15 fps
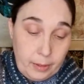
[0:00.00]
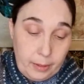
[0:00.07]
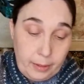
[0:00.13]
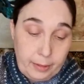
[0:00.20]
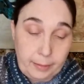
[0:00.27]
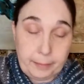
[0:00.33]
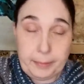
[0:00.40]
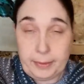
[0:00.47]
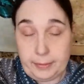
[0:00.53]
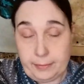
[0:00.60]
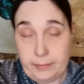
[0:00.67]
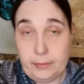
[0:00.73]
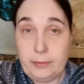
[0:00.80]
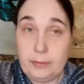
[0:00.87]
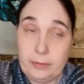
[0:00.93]
uh, but
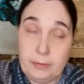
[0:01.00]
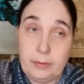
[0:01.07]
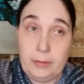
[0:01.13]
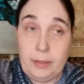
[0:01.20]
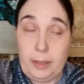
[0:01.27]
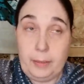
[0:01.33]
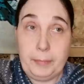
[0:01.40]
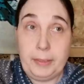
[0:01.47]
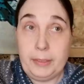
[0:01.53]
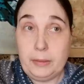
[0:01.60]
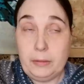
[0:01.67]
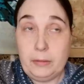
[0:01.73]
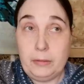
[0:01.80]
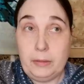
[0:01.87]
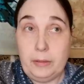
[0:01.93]
I
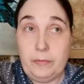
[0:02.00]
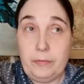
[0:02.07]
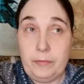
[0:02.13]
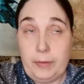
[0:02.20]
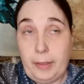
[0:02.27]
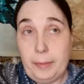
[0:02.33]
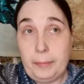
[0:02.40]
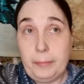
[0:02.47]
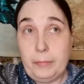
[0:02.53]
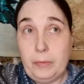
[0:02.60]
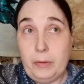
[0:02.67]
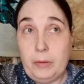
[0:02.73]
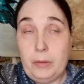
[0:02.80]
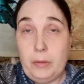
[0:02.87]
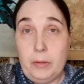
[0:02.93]
mean, if I'm
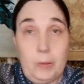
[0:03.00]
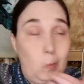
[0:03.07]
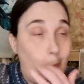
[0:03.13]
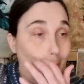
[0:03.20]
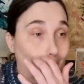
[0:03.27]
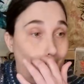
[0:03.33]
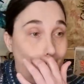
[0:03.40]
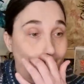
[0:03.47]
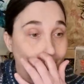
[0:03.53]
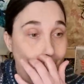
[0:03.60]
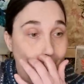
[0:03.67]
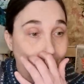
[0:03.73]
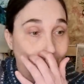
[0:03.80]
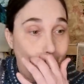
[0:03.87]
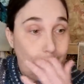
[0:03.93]

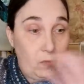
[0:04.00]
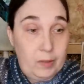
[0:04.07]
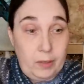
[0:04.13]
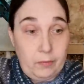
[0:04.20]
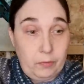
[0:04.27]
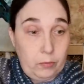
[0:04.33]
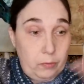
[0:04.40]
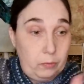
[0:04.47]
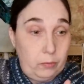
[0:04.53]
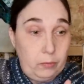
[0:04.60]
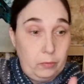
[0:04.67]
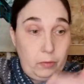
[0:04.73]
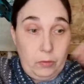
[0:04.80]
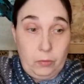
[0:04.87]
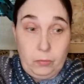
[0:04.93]
instead of
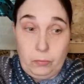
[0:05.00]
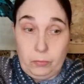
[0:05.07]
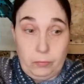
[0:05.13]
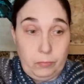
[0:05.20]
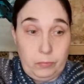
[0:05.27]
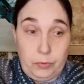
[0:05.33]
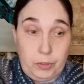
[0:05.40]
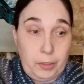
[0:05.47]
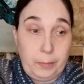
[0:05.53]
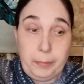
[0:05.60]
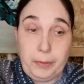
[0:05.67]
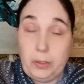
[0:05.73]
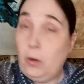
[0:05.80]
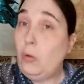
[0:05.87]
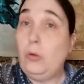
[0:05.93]
you know
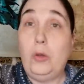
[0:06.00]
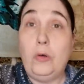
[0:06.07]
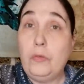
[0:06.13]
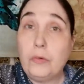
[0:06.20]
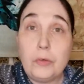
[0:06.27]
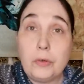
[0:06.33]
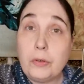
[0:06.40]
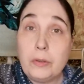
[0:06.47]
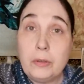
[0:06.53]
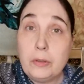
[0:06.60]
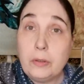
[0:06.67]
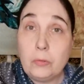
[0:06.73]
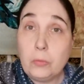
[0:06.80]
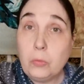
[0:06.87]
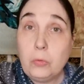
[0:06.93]
jumping all over
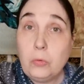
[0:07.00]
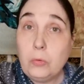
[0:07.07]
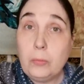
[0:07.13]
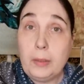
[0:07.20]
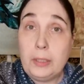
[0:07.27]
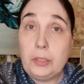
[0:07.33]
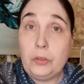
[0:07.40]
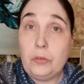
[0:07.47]
the room, I